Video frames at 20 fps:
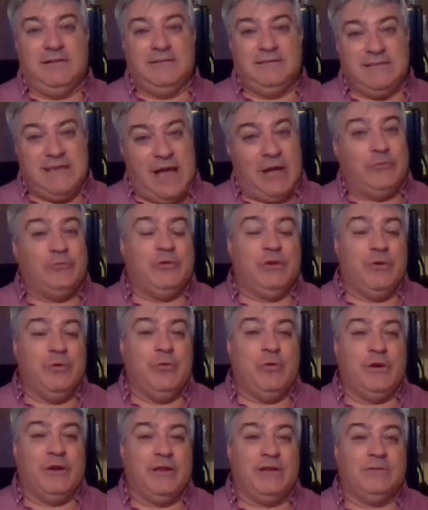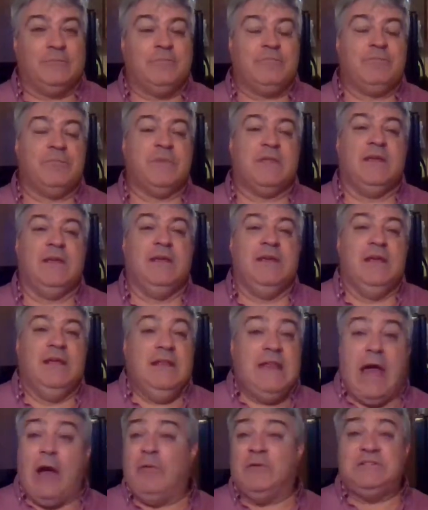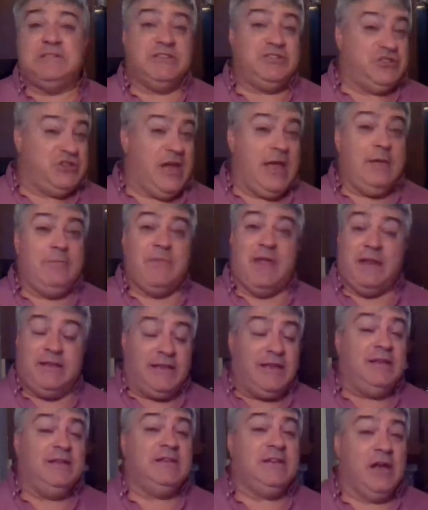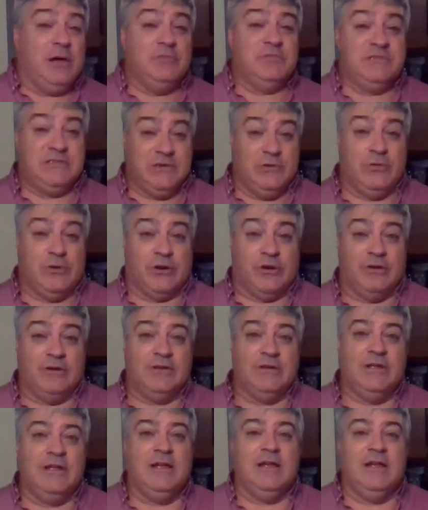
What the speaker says: sound recording. Now, it's a shame that it didn't come sooner.